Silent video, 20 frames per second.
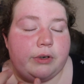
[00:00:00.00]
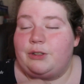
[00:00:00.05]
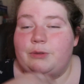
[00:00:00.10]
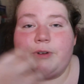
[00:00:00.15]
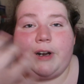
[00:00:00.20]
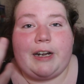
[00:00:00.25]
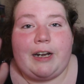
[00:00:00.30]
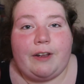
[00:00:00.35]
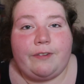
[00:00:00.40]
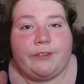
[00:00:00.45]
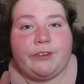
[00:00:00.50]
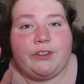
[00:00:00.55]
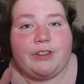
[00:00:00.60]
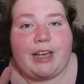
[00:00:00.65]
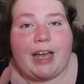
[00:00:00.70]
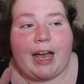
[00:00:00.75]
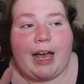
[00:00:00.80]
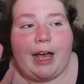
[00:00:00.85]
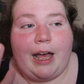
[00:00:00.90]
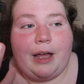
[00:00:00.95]
Cause right after
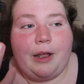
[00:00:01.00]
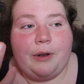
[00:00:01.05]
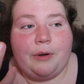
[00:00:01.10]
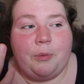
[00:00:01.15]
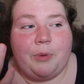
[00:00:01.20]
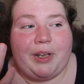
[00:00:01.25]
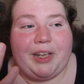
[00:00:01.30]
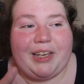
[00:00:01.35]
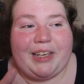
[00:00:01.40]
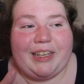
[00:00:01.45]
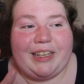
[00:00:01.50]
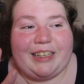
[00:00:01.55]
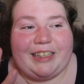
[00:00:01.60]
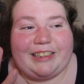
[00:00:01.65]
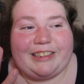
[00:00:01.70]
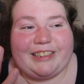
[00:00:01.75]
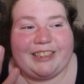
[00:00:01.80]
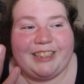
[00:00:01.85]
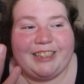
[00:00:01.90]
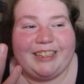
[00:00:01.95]
that, we
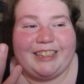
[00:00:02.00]
get